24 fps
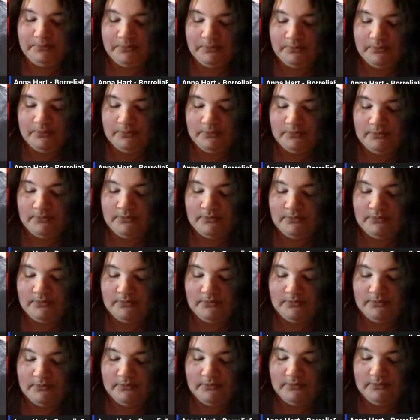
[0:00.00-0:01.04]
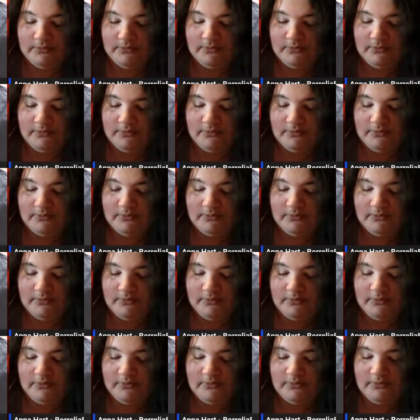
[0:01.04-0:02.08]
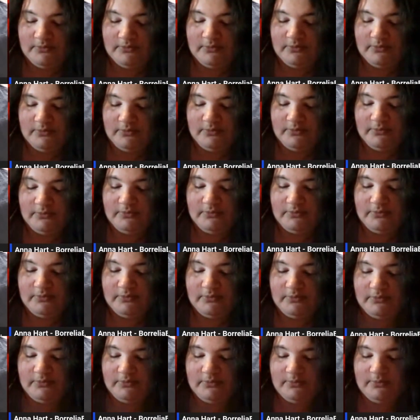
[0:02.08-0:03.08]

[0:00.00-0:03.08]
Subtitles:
No words are spoken by the person on screen.